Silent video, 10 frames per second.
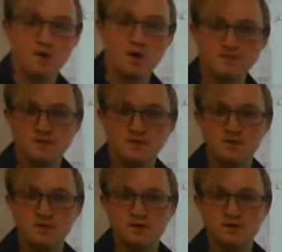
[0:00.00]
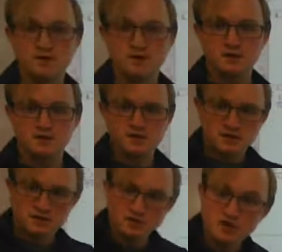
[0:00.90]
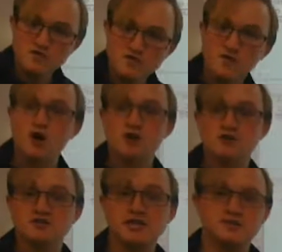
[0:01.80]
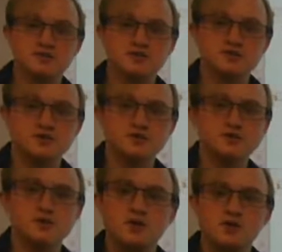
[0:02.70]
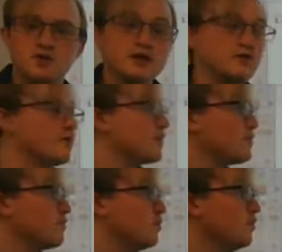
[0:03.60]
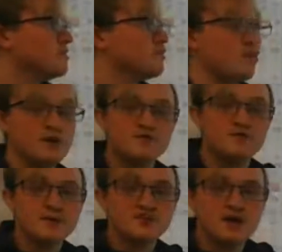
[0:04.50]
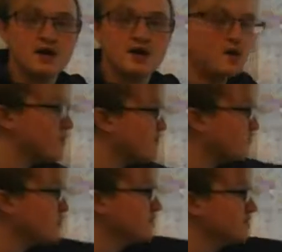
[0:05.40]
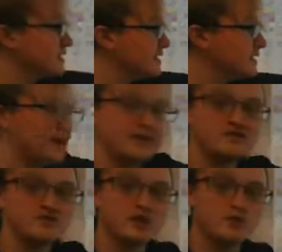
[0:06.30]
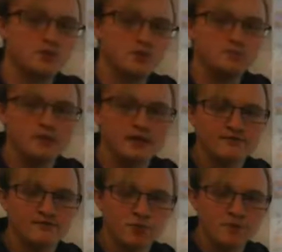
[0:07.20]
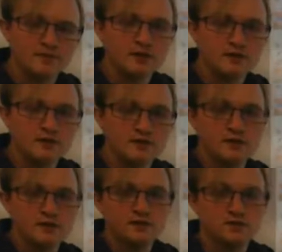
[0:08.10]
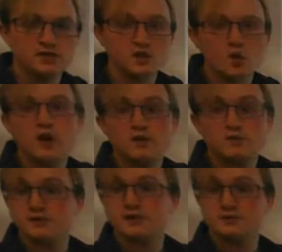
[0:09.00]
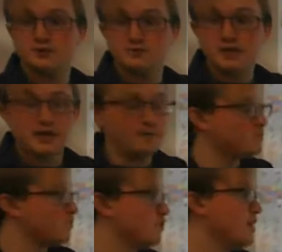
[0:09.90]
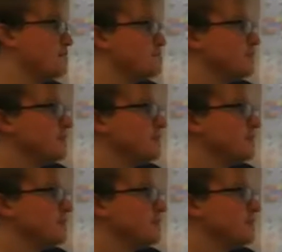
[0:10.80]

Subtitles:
right? So far, our steps, just to reiterate, we pulled the important information out and we formulated a general blank formula that looks like y equals mx plus b, right?